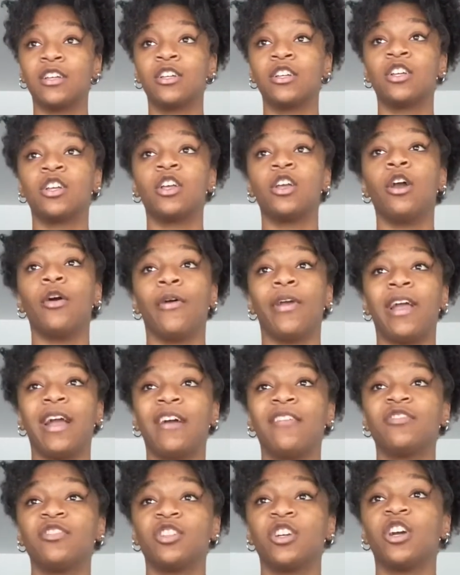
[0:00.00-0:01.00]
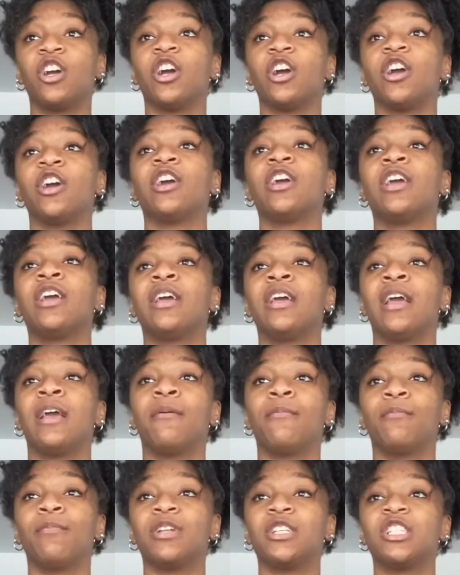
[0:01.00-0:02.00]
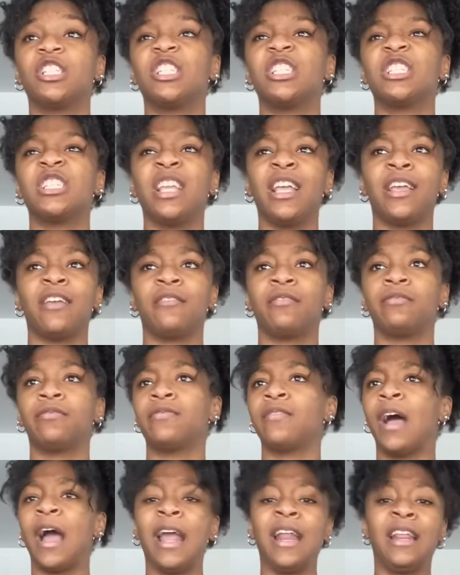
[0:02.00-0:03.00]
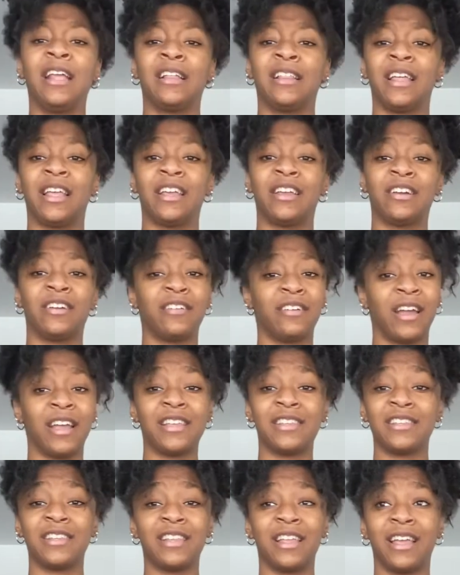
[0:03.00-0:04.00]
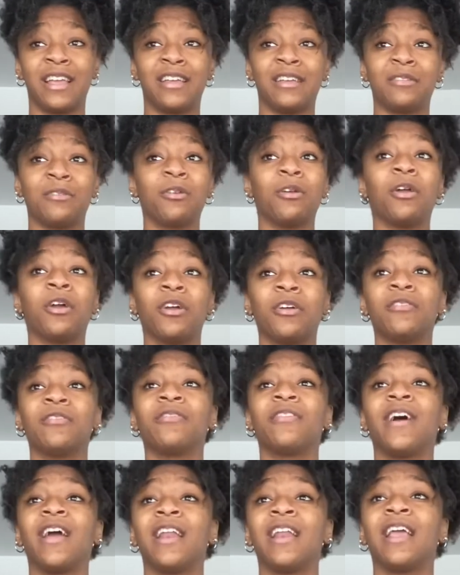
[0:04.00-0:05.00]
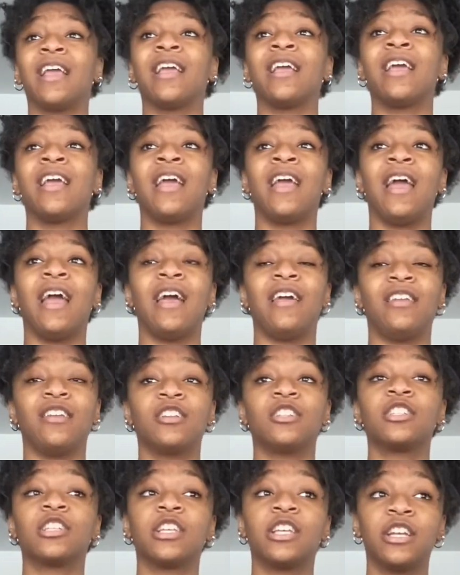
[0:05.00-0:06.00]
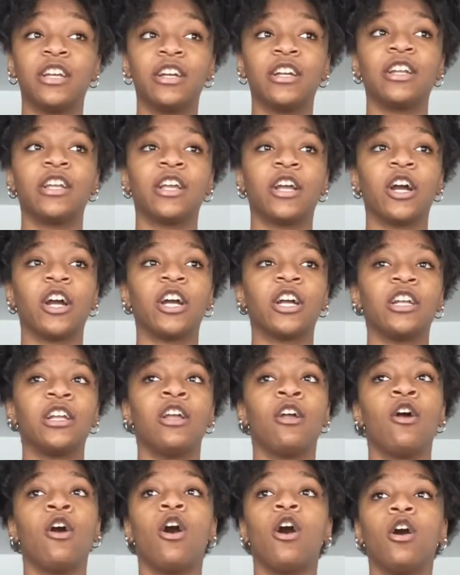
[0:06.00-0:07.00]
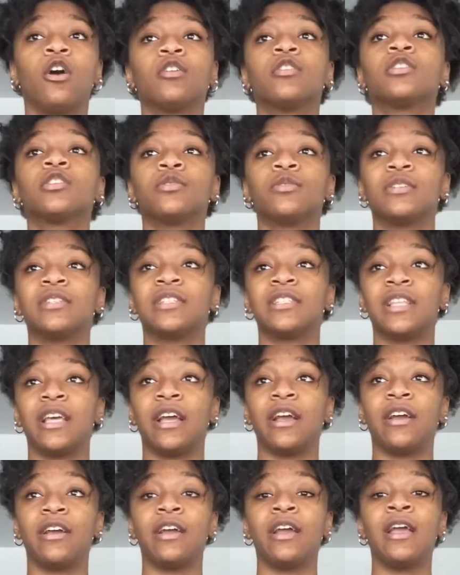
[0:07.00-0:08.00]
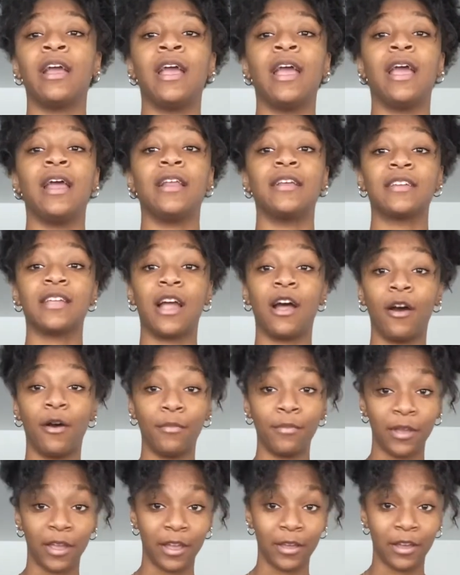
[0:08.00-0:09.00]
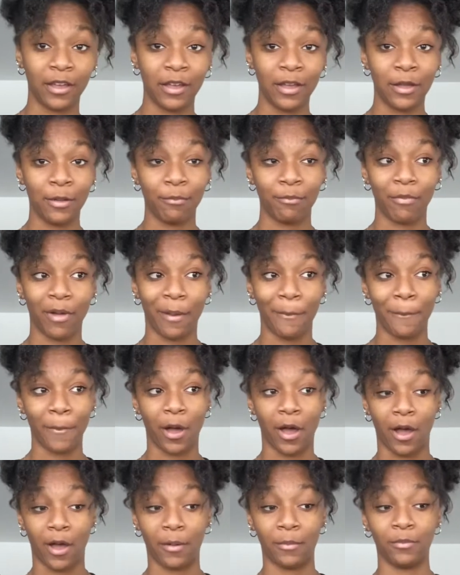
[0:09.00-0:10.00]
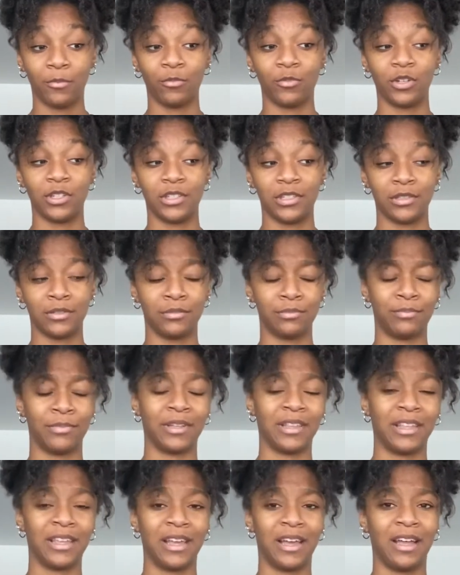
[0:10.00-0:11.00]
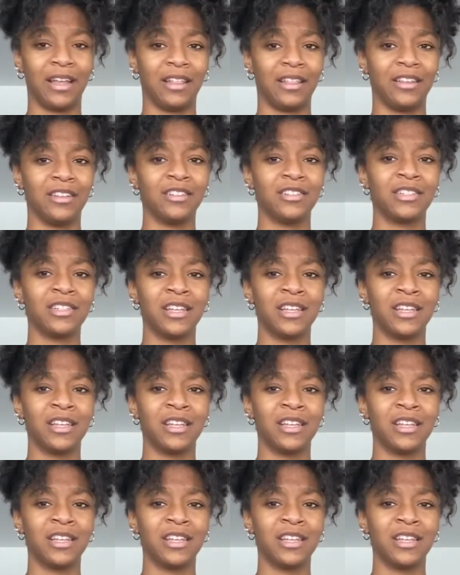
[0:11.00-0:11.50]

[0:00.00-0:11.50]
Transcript: going after her, but she's like fighting like crazy, like good fighting. And the security guard also is there and is helping my mom, which is Billie Eilish.